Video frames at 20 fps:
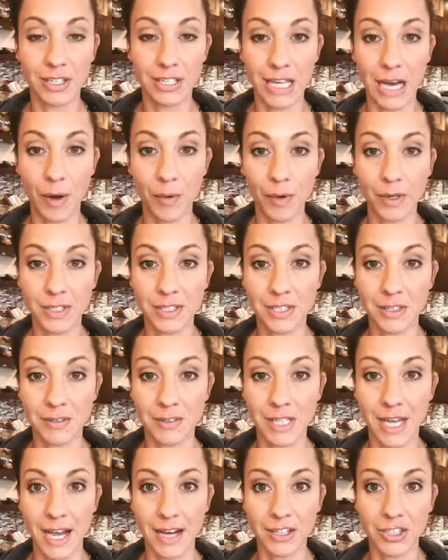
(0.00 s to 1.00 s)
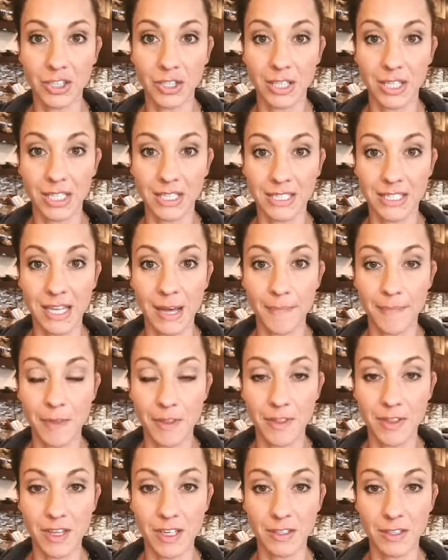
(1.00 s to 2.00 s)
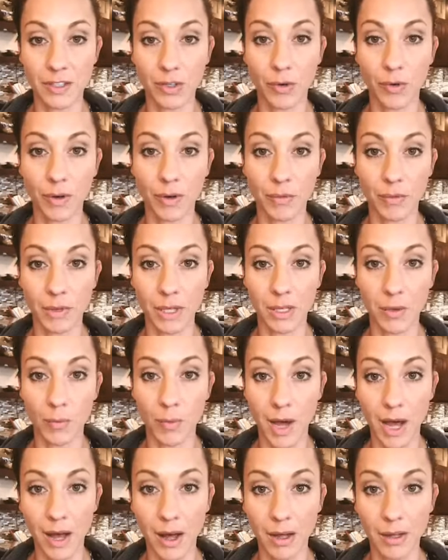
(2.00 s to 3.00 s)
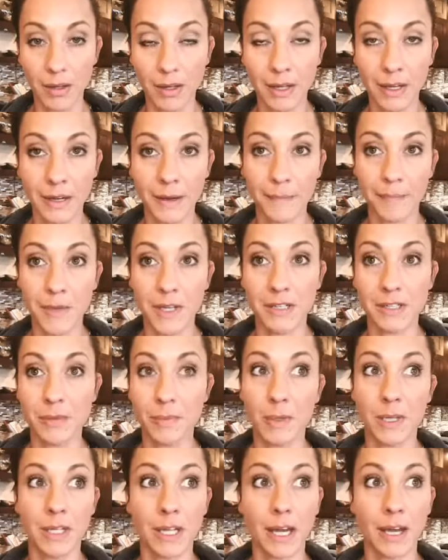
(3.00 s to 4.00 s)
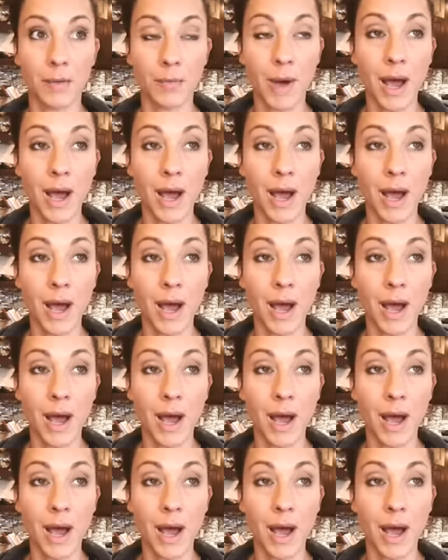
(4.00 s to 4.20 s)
allow ourselves to actually accept that things are going really well and to be like,